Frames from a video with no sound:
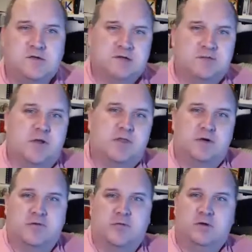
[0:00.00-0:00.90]
takes about
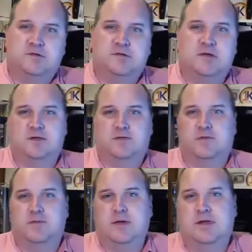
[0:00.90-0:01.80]
30, 40 seconds
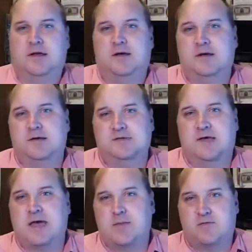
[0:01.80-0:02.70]
for me to
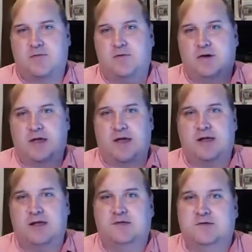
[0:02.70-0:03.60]
say that before it kind
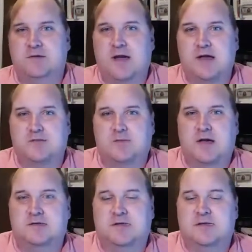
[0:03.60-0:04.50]
of gets to you guys
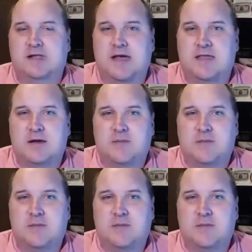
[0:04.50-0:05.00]
because of the delay there.